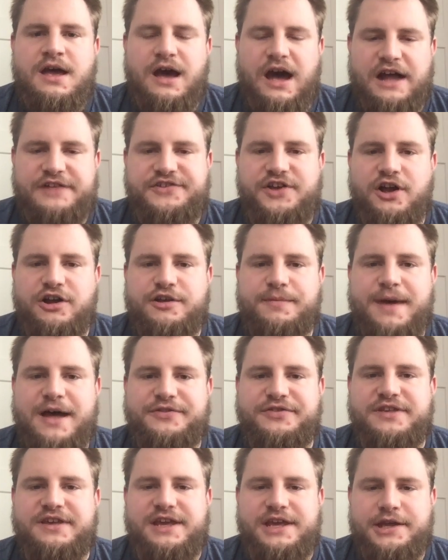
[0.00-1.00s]
I talk
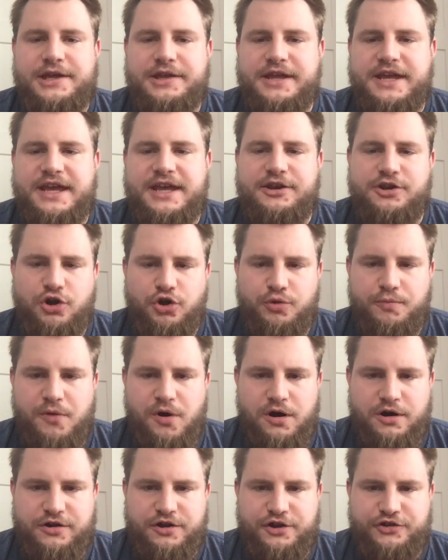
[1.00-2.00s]
about the Ilhan
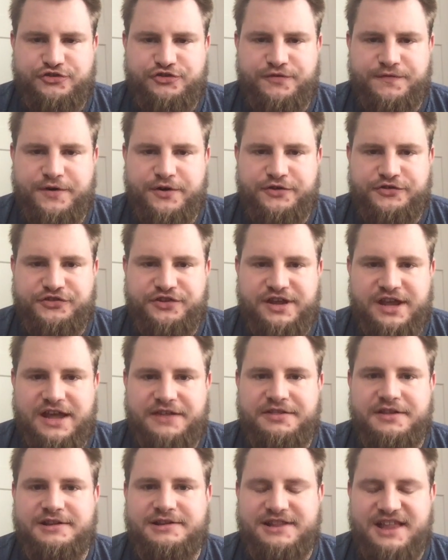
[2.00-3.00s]
Omar controversy and
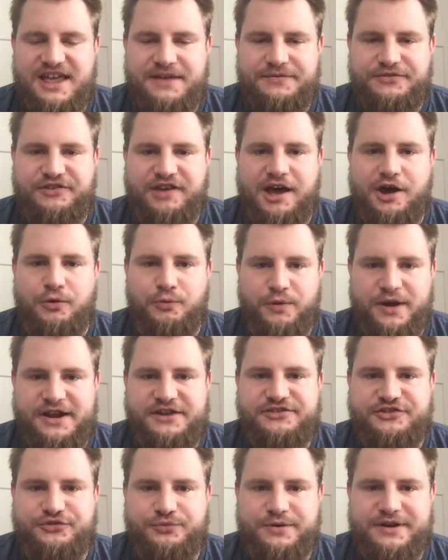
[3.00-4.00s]
the left's
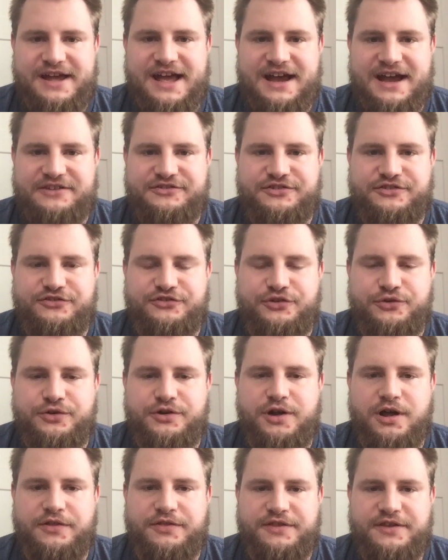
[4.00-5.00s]
outrageous reaction to it
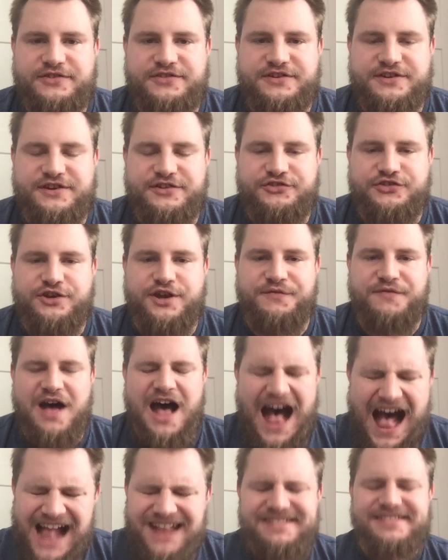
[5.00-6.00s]
on this edition of
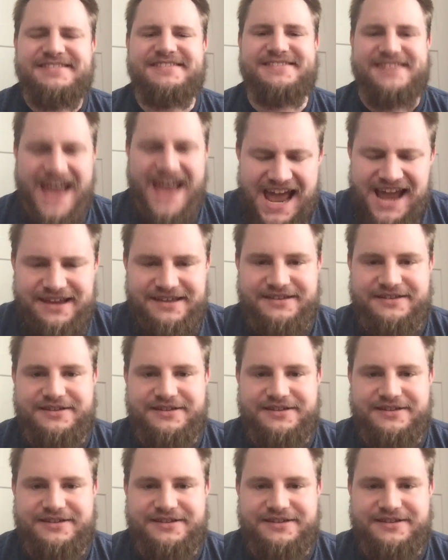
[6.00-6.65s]
Hot Take!